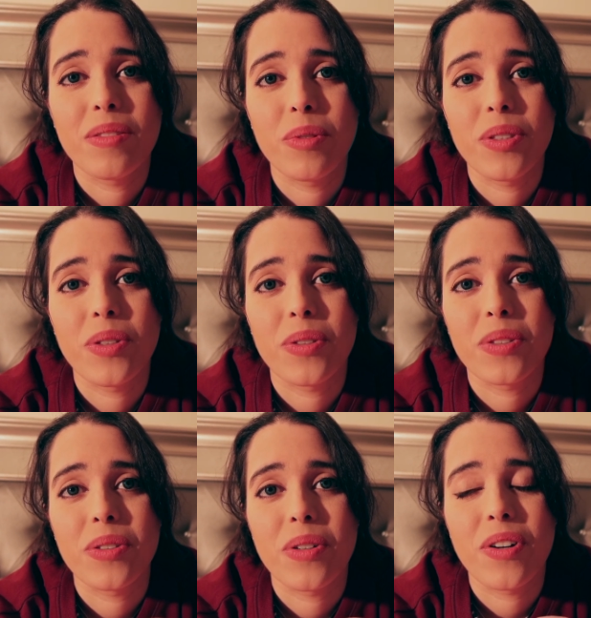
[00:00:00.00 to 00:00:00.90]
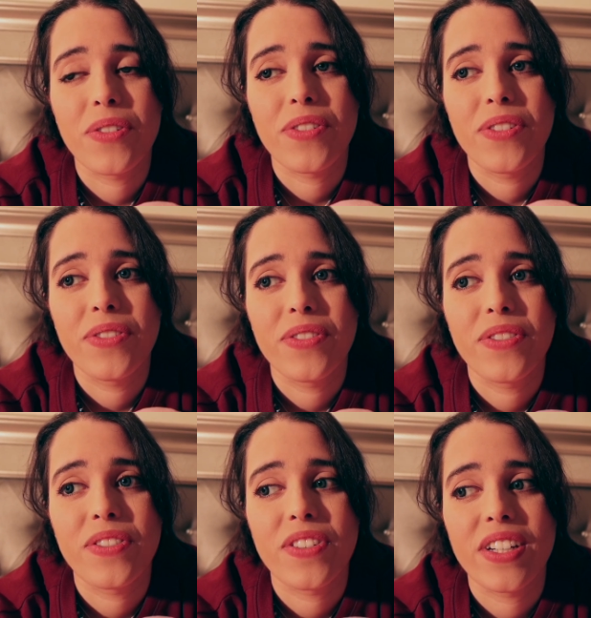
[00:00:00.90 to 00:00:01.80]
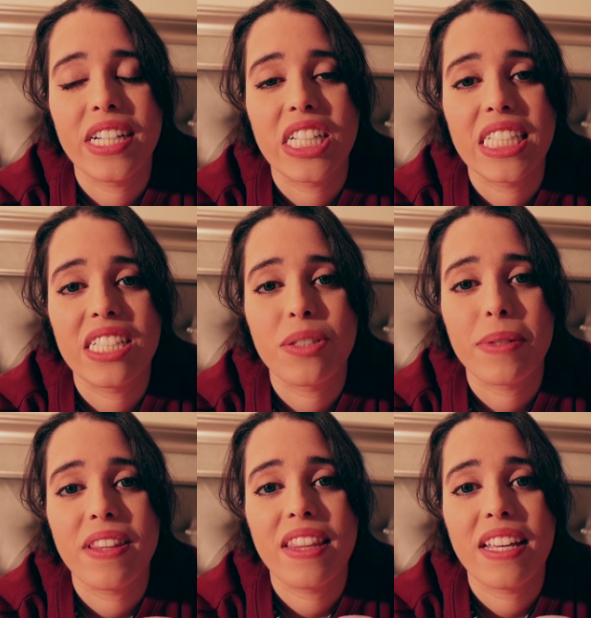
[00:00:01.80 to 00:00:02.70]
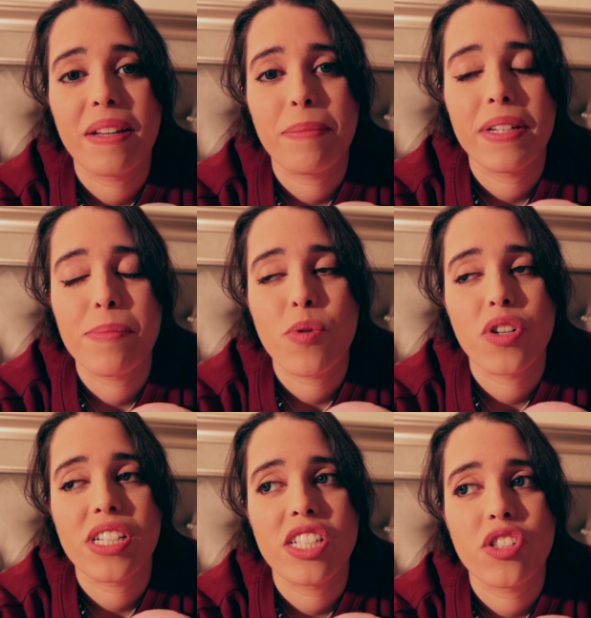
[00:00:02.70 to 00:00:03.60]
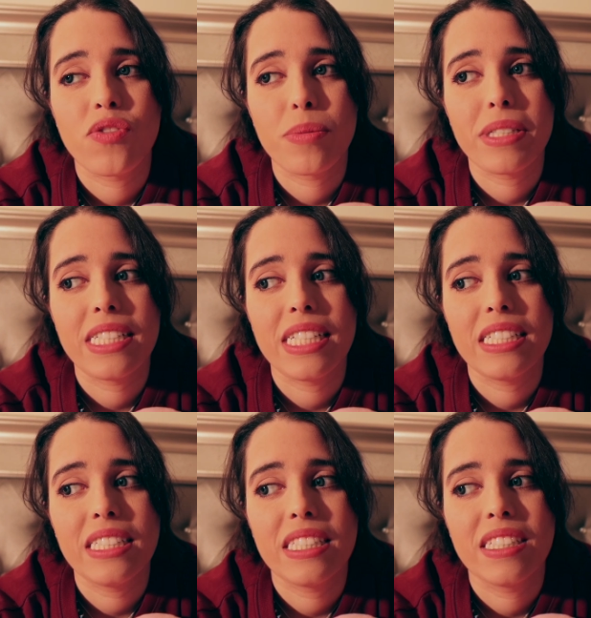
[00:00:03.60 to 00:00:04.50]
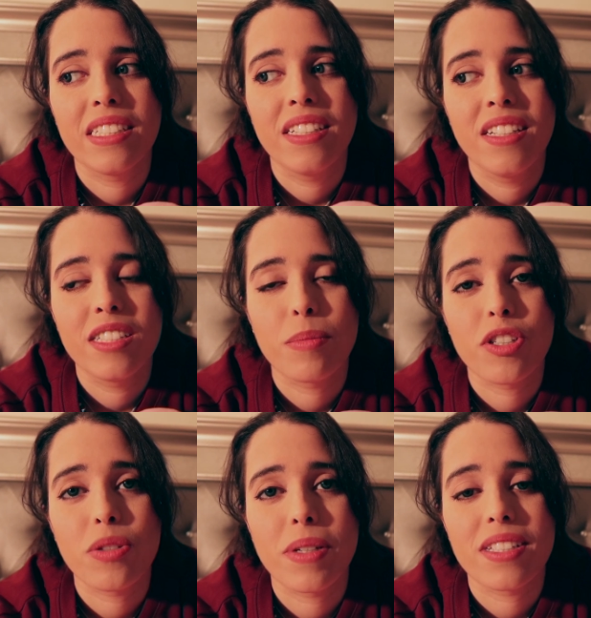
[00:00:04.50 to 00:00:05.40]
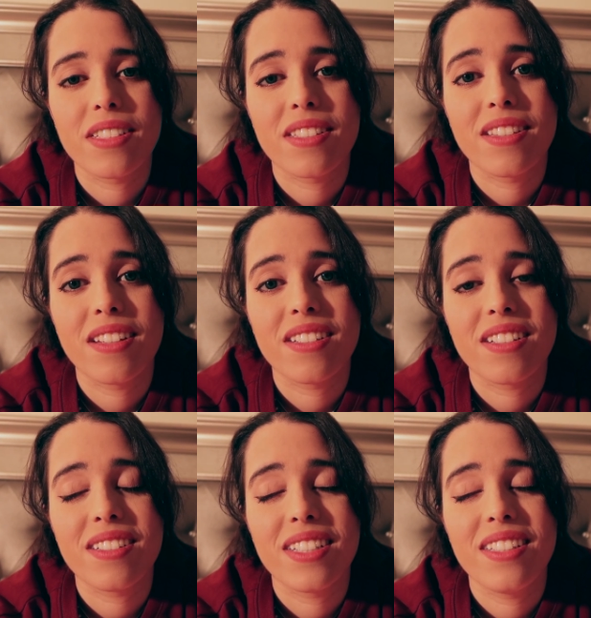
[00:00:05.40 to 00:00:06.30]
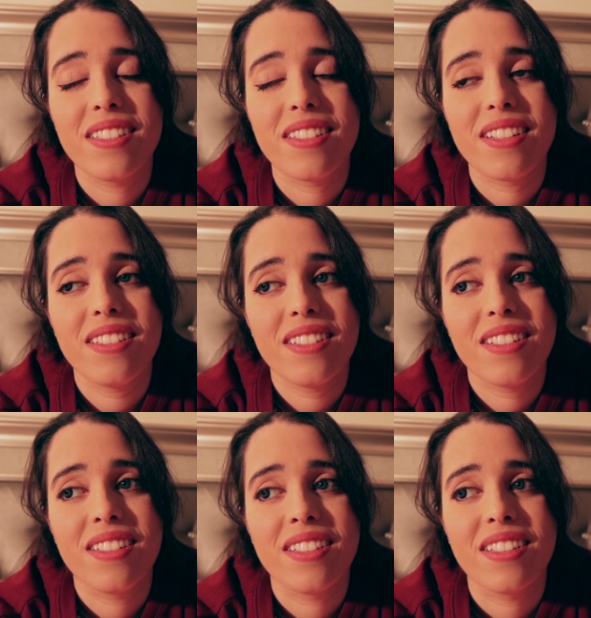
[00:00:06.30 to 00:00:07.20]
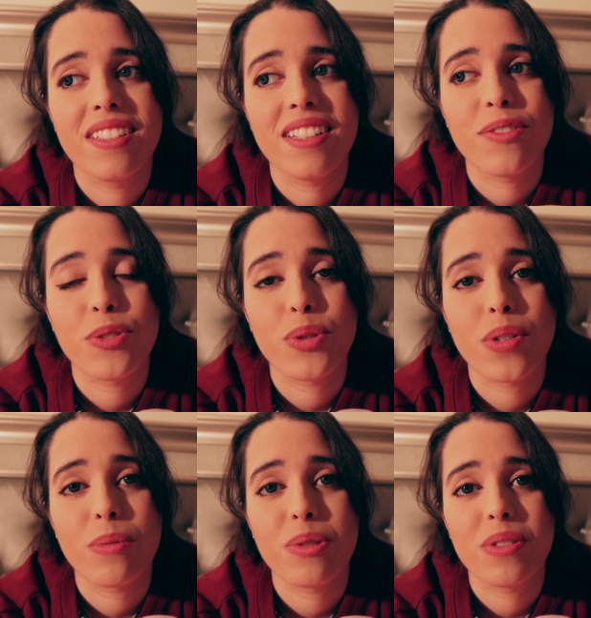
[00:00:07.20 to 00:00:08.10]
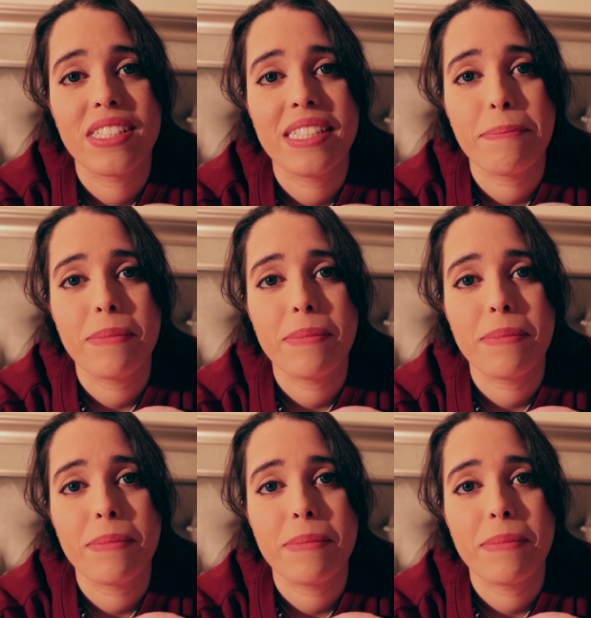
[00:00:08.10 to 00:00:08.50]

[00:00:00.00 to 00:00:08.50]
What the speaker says: We also are very on edge about that, but I'm more on edge for BTS, especially because it's not in state and I have to travel to see them.